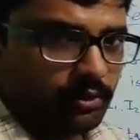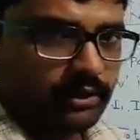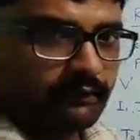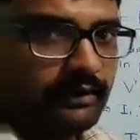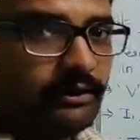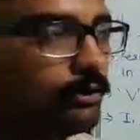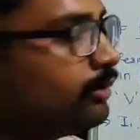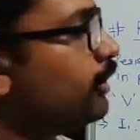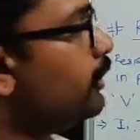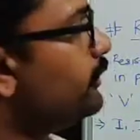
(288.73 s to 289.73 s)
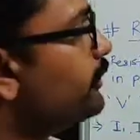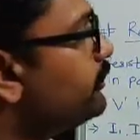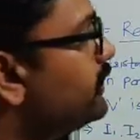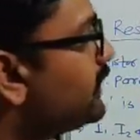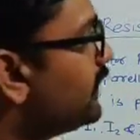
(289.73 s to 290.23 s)
Okay, we know
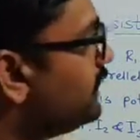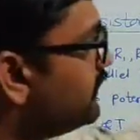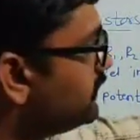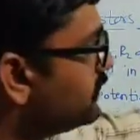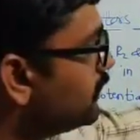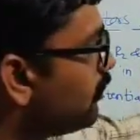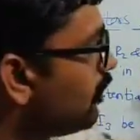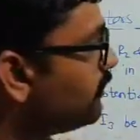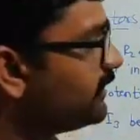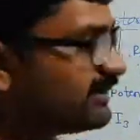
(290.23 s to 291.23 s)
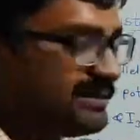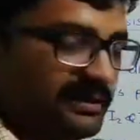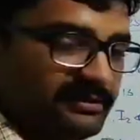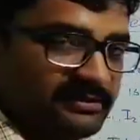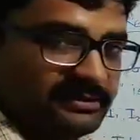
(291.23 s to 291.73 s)
due to the connection of this
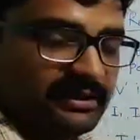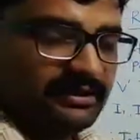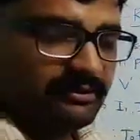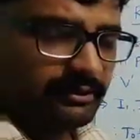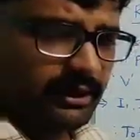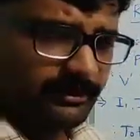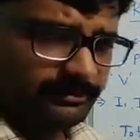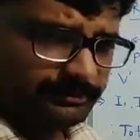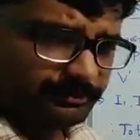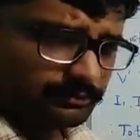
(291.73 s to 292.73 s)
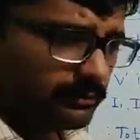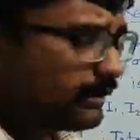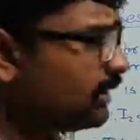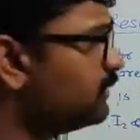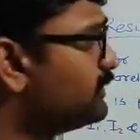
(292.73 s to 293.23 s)
resistor, okay,
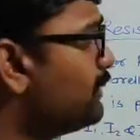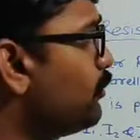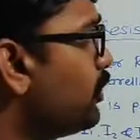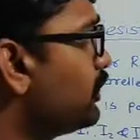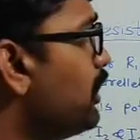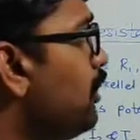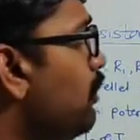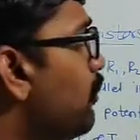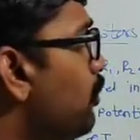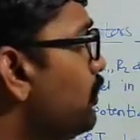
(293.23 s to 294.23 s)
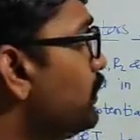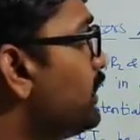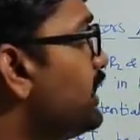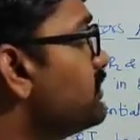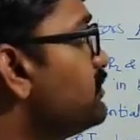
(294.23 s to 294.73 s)
somewhat
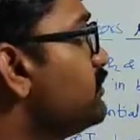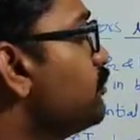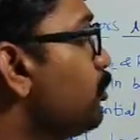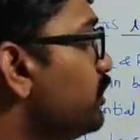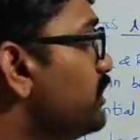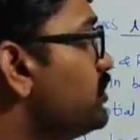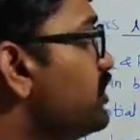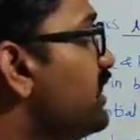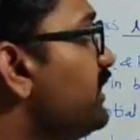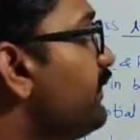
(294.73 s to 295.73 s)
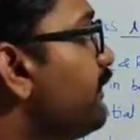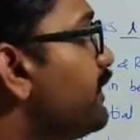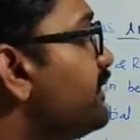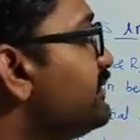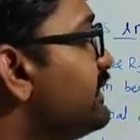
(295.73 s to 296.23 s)
voltage potential
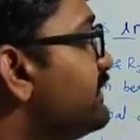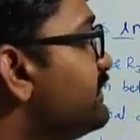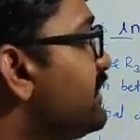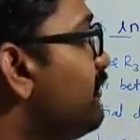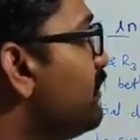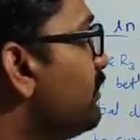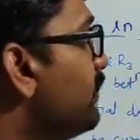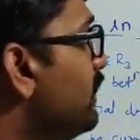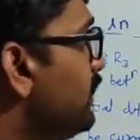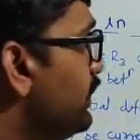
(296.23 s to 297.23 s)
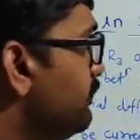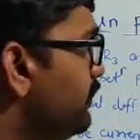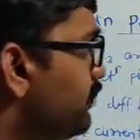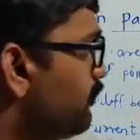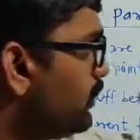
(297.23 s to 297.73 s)
difference is developed in
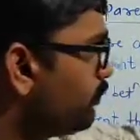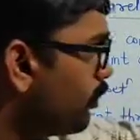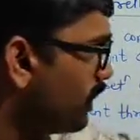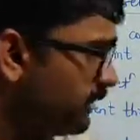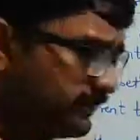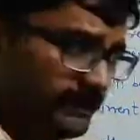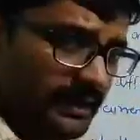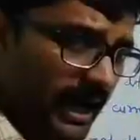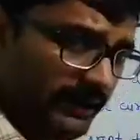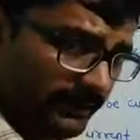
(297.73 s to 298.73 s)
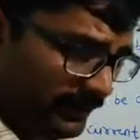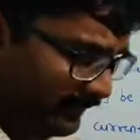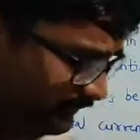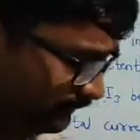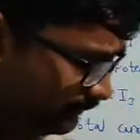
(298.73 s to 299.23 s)
between point C and D.